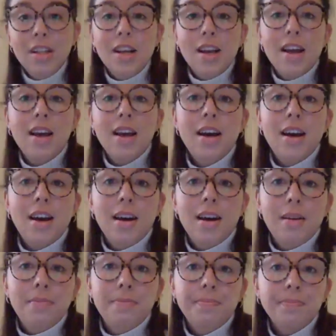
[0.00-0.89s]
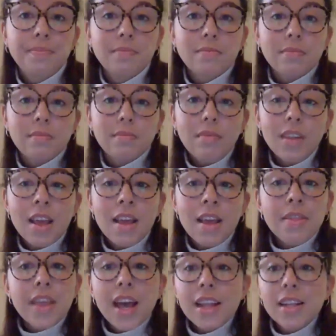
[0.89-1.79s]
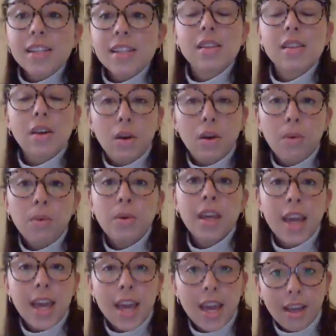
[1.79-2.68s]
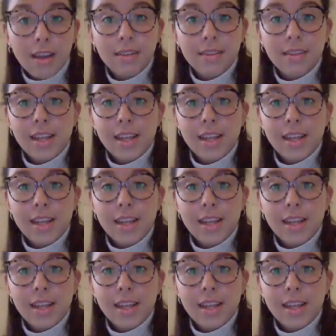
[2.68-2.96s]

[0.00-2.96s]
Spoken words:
And that's okay.